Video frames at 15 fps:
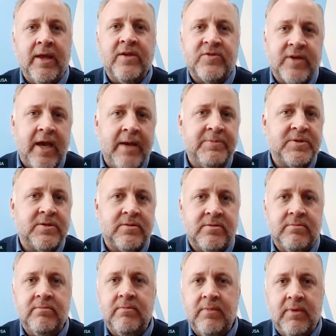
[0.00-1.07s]
landscape's,
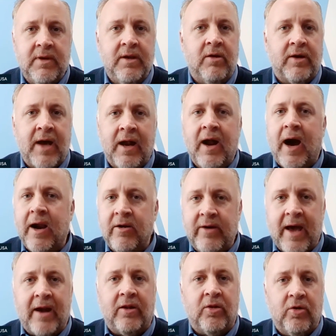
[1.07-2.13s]
kind of ironed
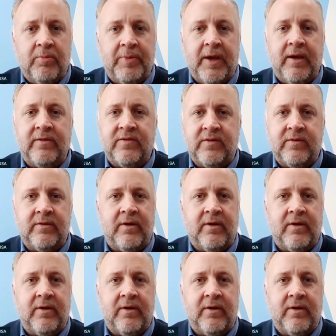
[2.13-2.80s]
out a little bit.